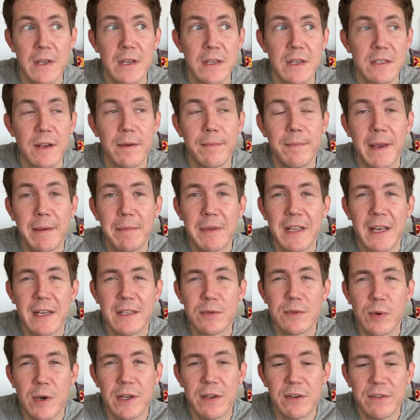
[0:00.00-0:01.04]
So maybe
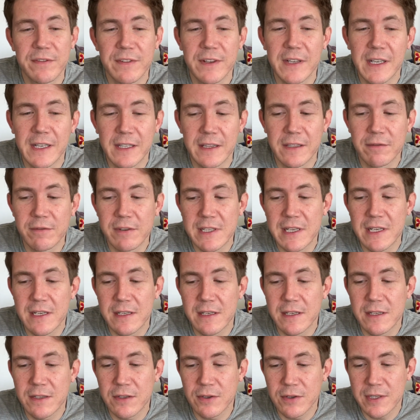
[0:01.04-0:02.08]
that's why you're feeling the
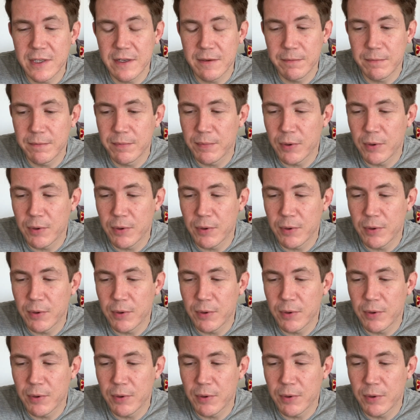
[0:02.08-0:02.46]
resistance or some